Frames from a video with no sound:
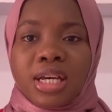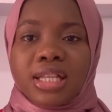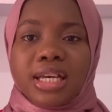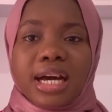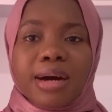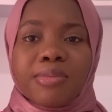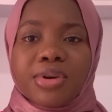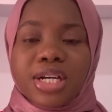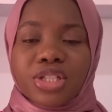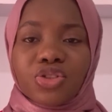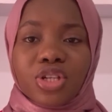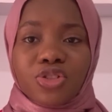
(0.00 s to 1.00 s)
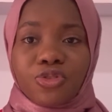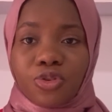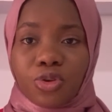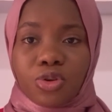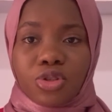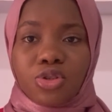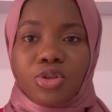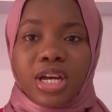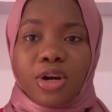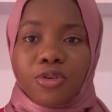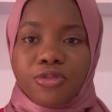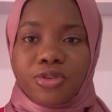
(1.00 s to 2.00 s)
the camera is trying to focus, so you're
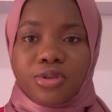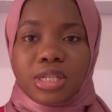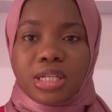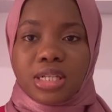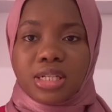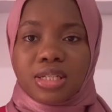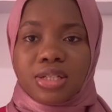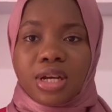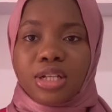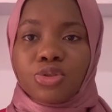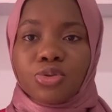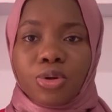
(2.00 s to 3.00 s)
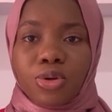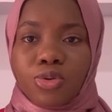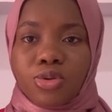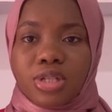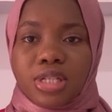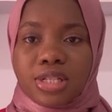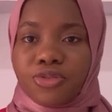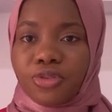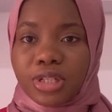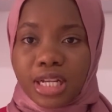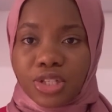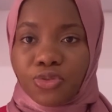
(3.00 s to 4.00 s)
confusing it. You're too close.
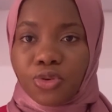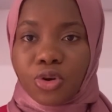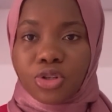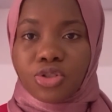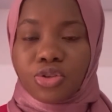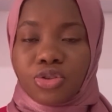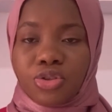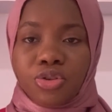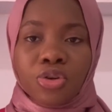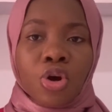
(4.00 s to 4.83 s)
That's focused on you.